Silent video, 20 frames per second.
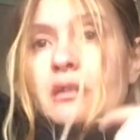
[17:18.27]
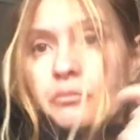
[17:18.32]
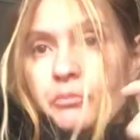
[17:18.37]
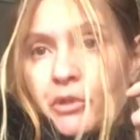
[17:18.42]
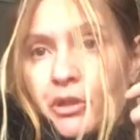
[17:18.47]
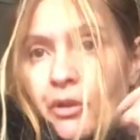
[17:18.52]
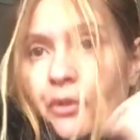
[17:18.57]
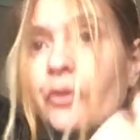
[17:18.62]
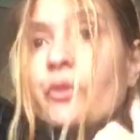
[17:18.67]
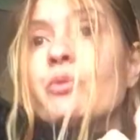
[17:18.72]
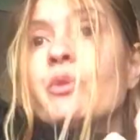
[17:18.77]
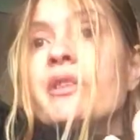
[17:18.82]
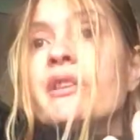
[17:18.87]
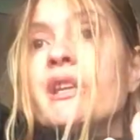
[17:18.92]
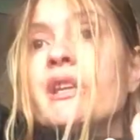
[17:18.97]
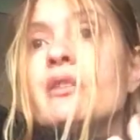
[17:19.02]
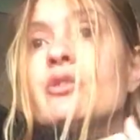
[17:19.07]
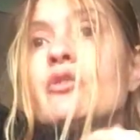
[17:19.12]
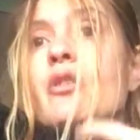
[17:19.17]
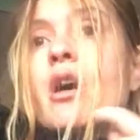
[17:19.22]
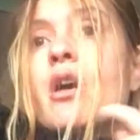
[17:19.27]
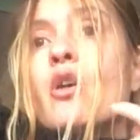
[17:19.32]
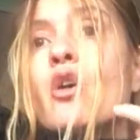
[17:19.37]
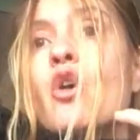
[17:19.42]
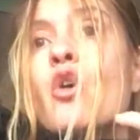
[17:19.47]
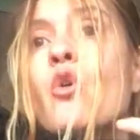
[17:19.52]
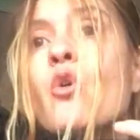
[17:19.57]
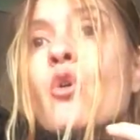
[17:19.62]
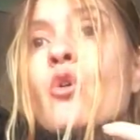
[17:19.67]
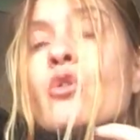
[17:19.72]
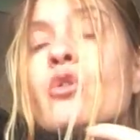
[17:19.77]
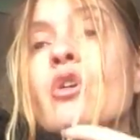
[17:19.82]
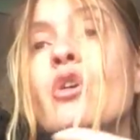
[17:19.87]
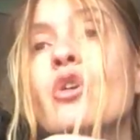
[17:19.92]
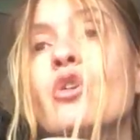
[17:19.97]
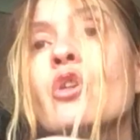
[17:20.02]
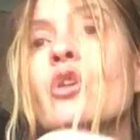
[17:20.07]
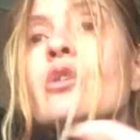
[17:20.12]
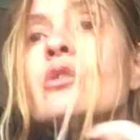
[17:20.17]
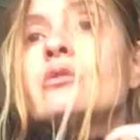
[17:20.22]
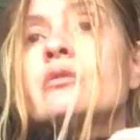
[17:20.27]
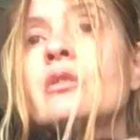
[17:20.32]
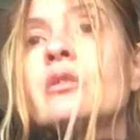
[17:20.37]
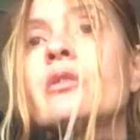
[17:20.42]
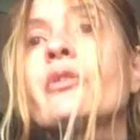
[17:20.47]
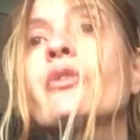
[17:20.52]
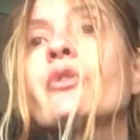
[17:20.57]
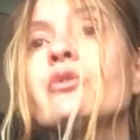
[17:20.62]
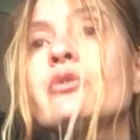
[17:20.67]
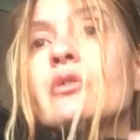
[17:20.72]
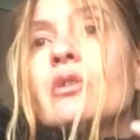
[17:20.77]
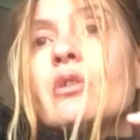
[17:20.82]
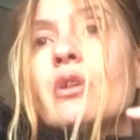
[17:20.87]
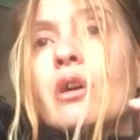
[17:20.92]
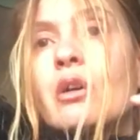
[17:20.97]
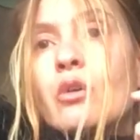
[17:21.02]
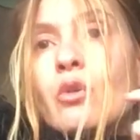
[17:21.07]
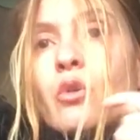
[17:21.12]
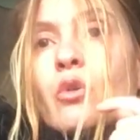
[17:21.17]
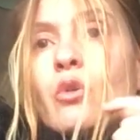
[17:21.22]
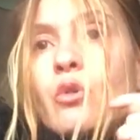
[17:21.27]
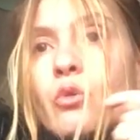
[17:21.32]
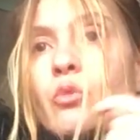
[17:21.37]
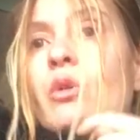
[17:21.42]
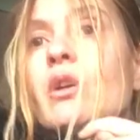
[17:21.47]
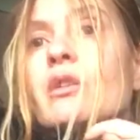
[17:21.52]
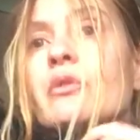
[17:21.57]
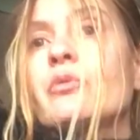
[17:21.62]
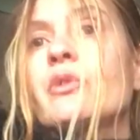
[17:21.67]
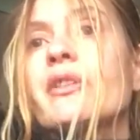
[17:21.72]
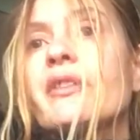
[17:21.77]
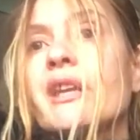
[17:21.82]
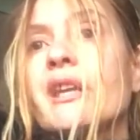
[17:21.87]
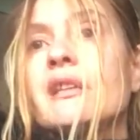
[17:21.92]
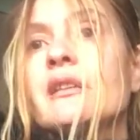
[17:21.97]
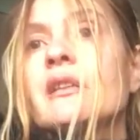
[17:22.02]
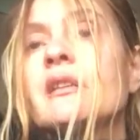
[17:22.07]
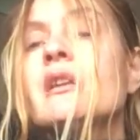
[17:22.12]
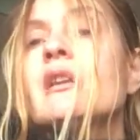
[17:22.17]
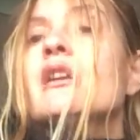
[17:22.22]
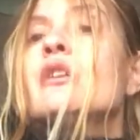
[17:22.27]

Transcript: Because within you are all alone, so you are all one within.